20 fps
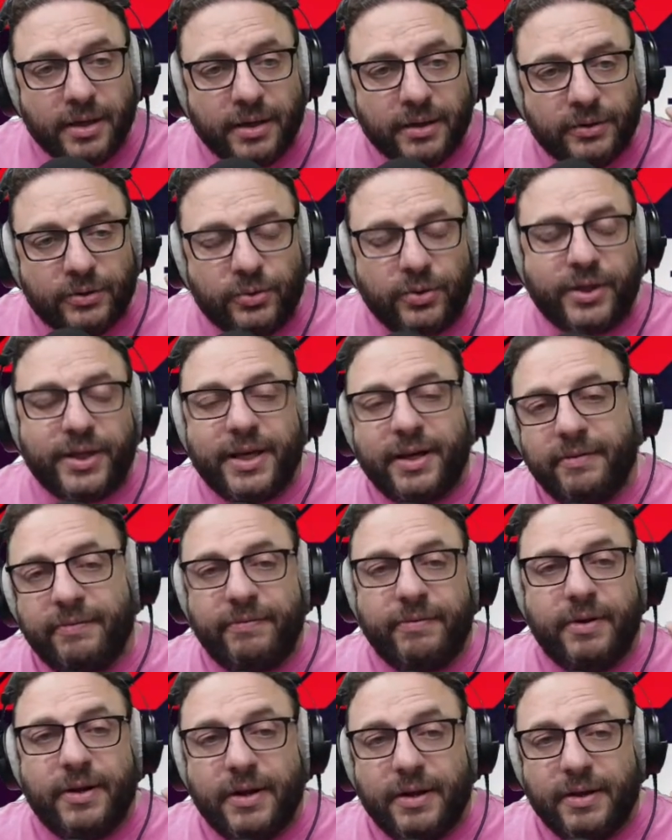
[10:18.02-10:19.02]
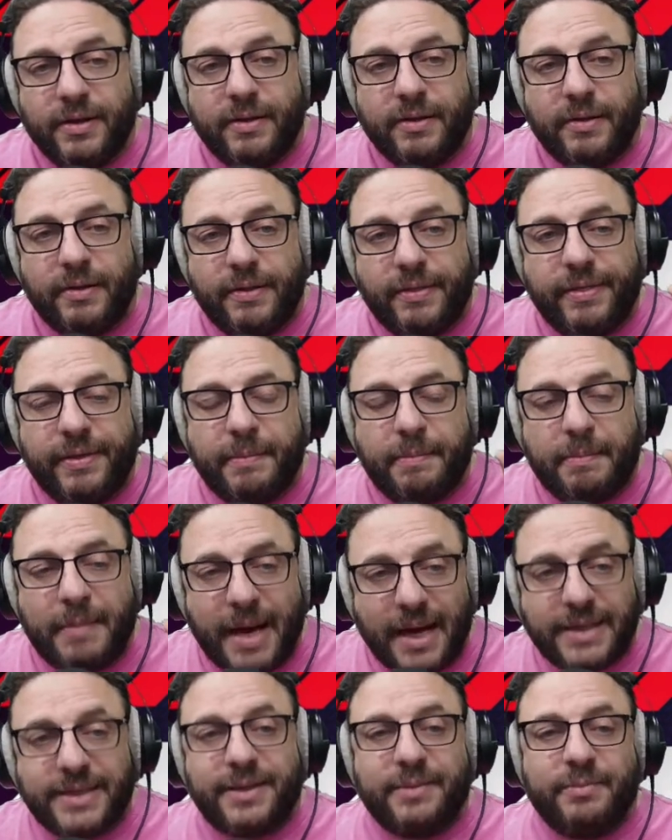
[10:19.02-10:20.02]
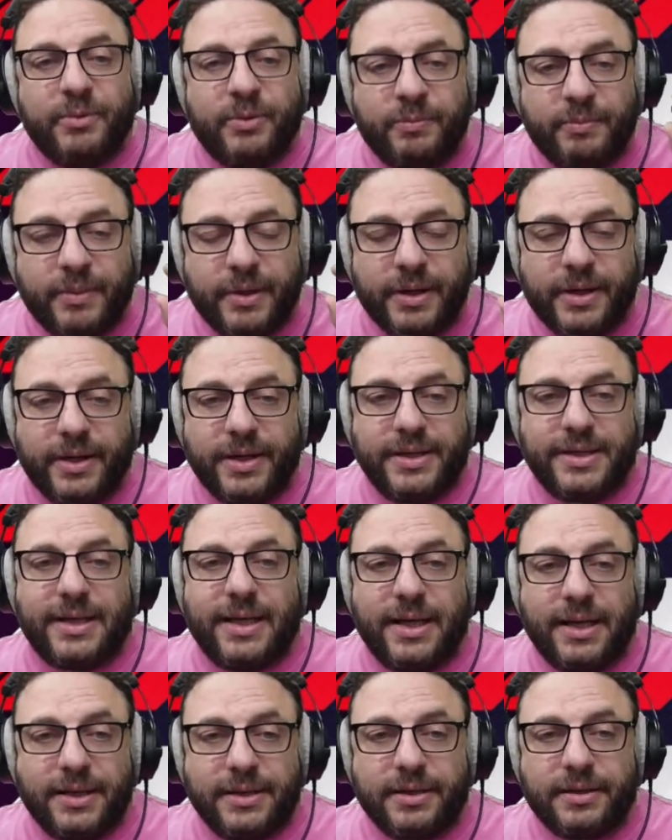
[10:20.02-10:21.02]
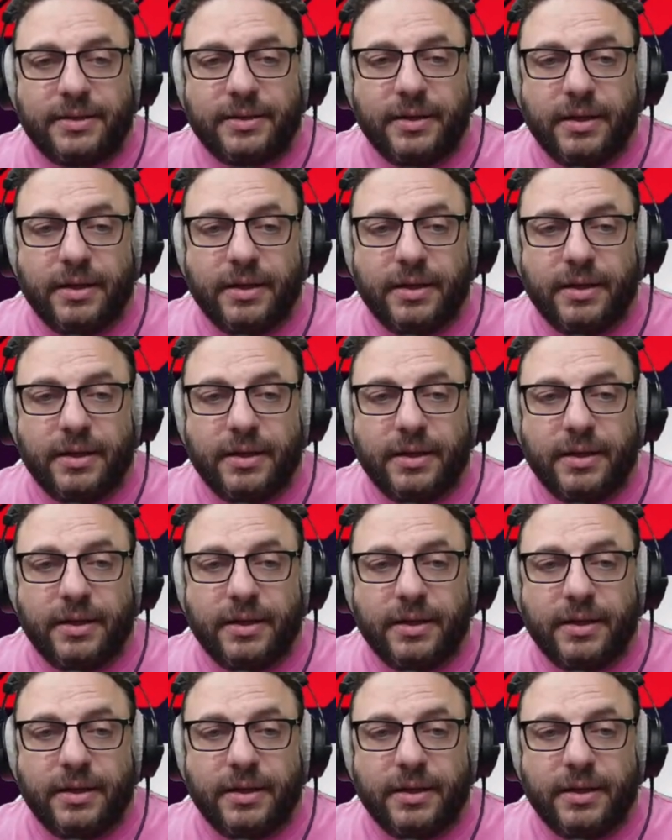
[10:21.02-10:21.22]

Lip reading: to have the maximum result.